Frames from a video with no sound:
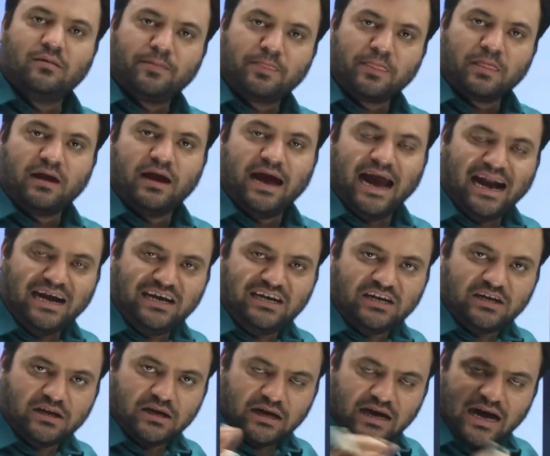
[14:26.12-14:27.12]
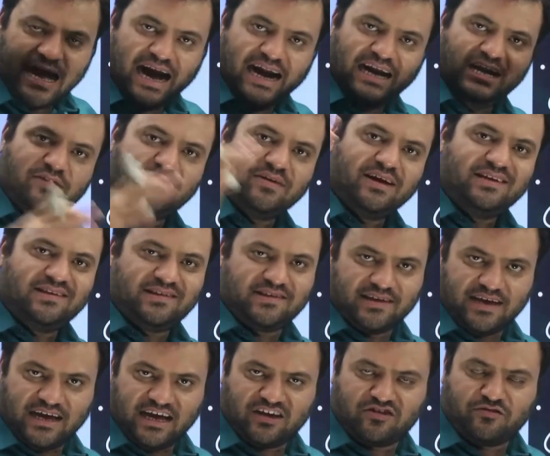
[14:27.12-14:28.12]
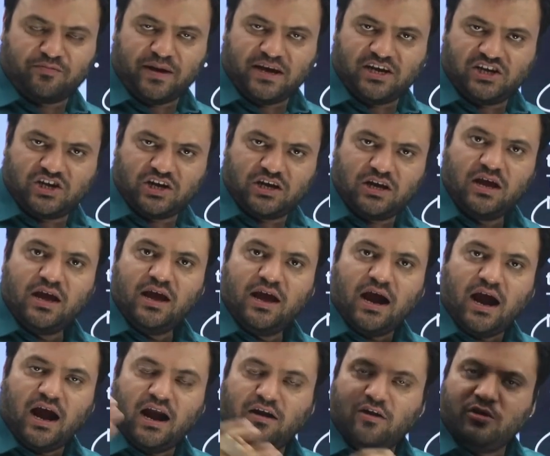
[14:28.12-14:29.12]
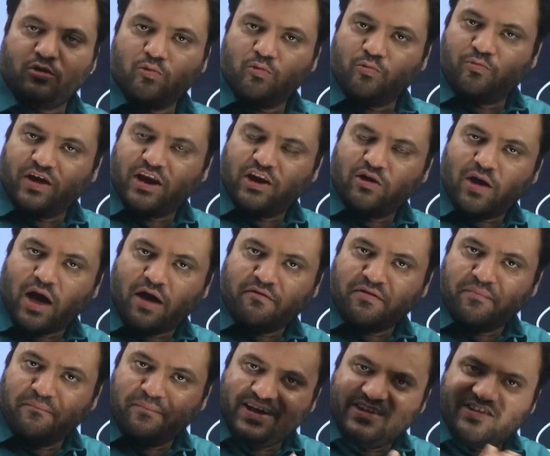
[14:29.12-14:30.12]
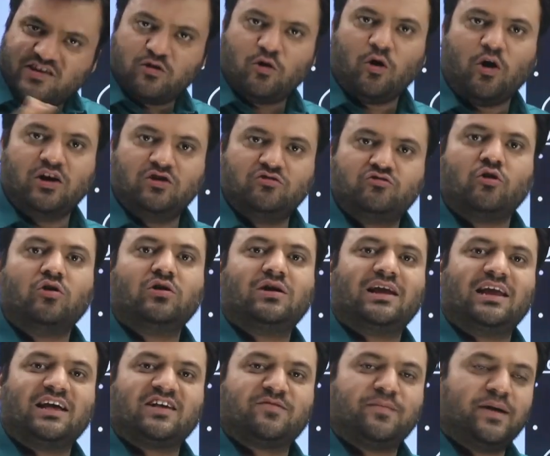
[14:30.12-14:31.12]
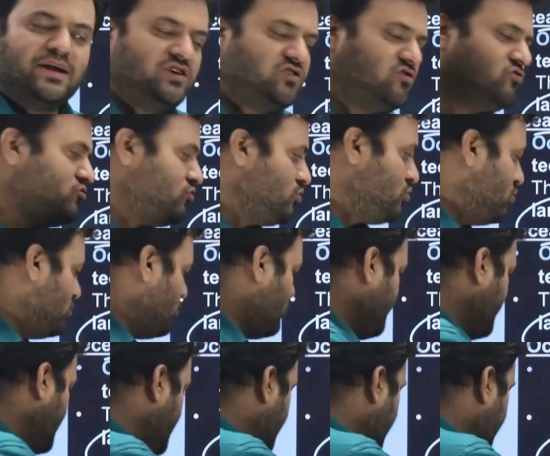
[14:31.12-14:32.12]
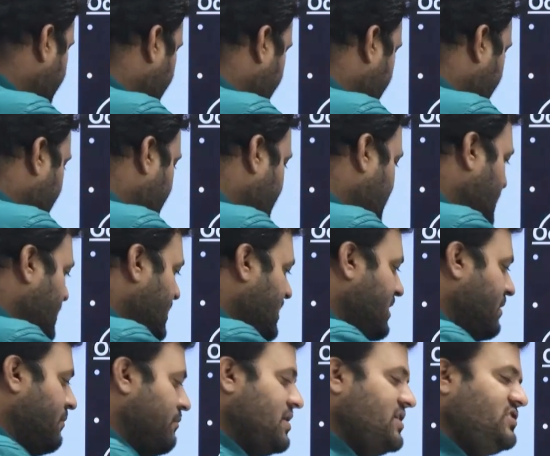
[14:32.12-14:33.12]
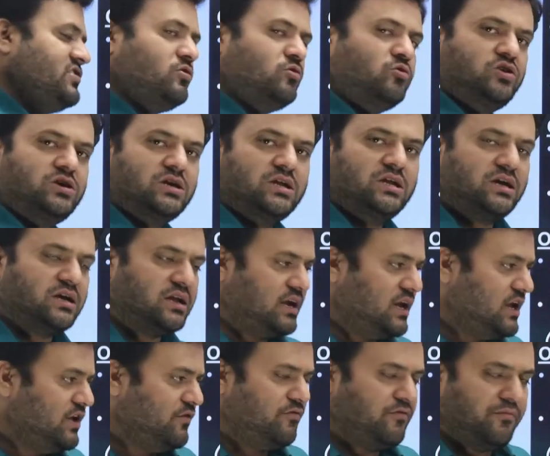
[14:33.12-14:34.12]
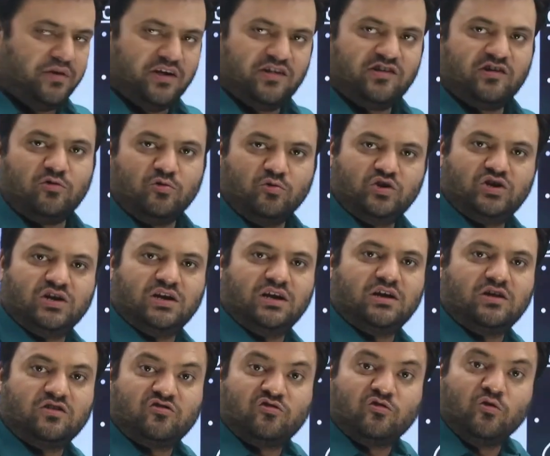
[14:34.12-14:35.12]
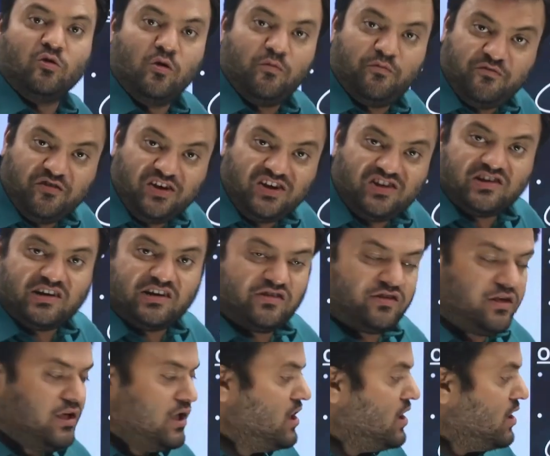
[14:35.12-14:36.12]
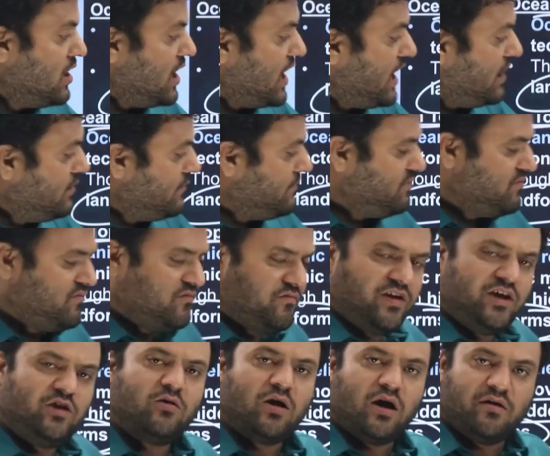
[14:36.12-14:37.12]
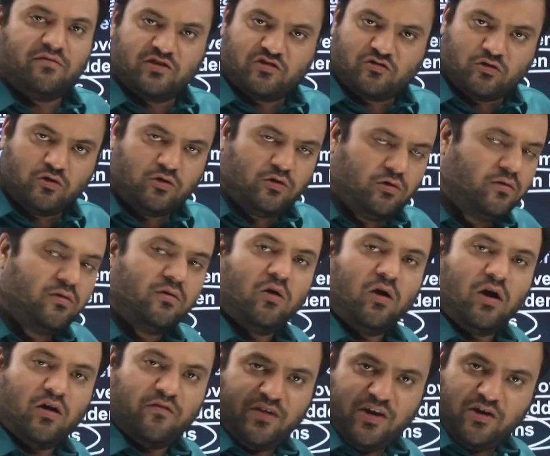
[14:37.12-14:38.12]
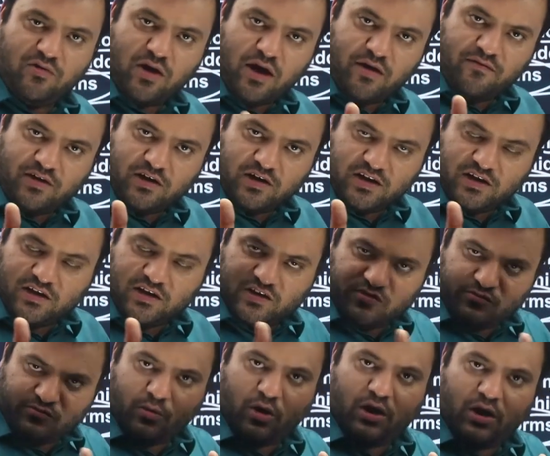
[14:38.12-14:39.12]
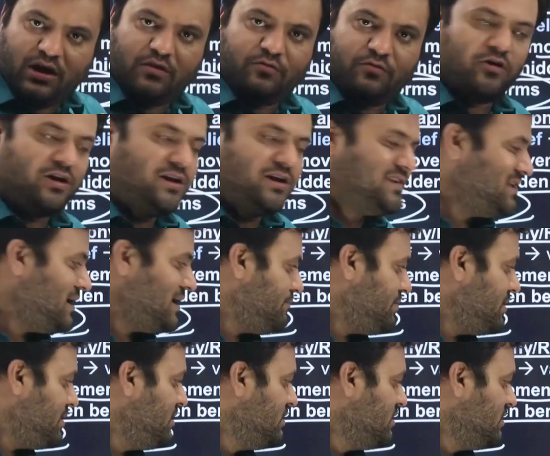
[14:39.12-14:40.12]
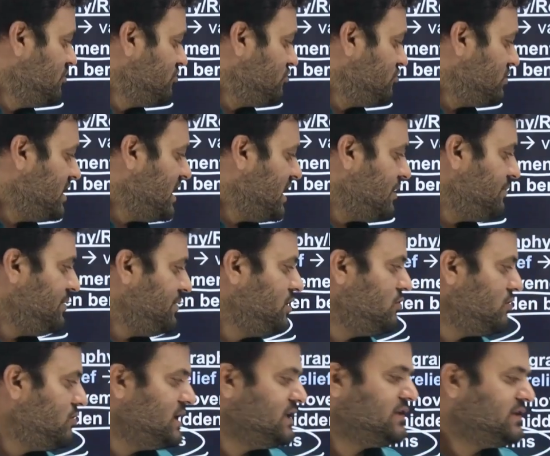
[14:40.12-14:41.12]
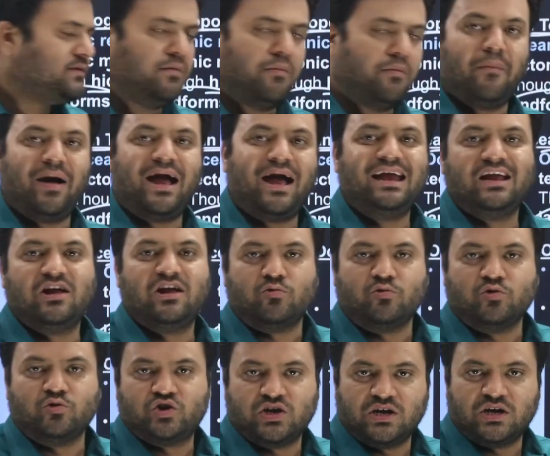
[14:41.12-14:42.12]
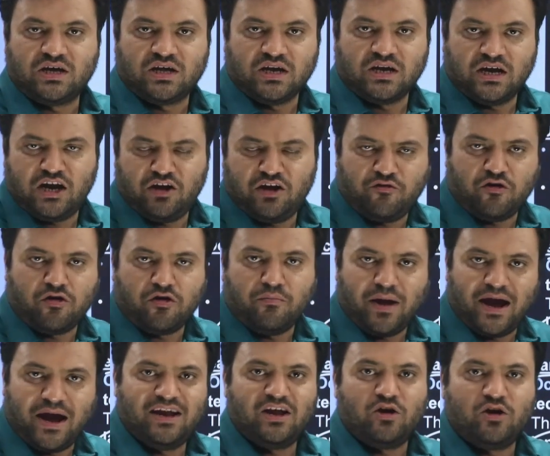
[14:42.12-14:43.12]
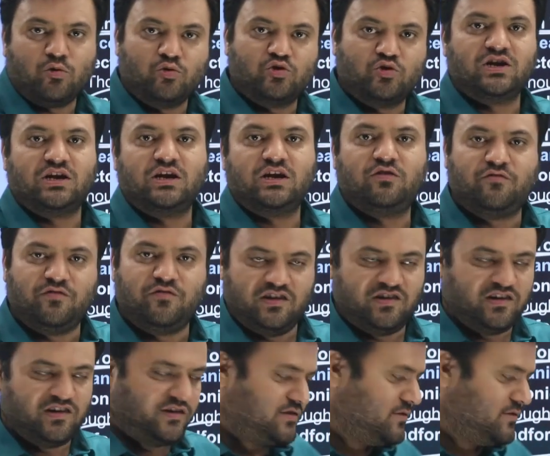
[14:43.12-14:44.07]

height wise expansion, and when you have a major horizontal expansion, so those features are under major oceanic relief, major oceanic slope features. And when you have a slow, or when you have a smaller, for example, so they are being known as minor oceanic relief or minor oceanic features.